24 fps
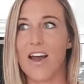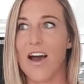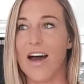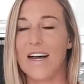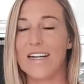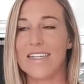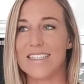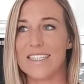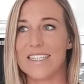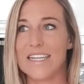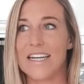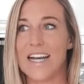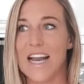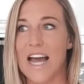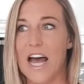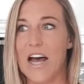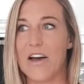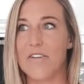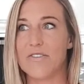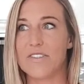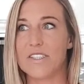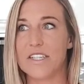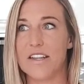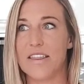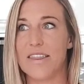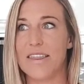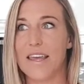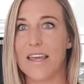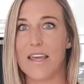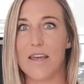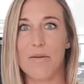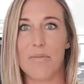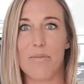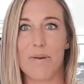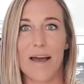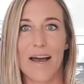I didn't have to
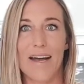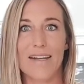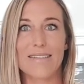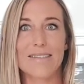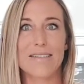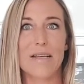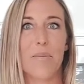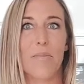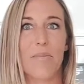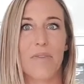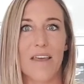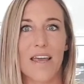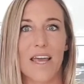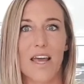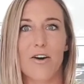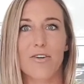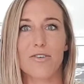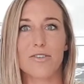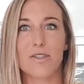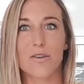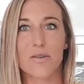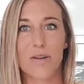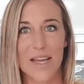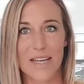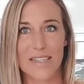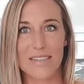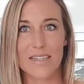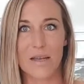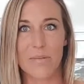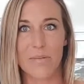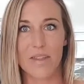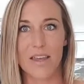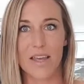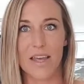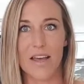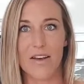think about something else or get
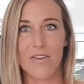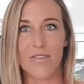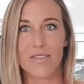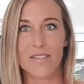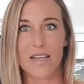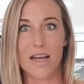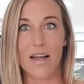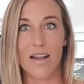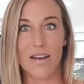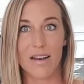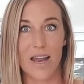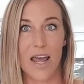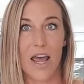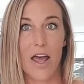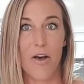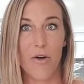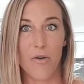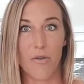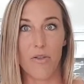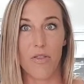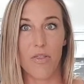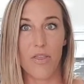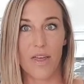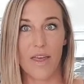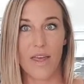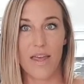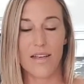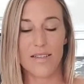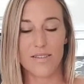something else unhealthy.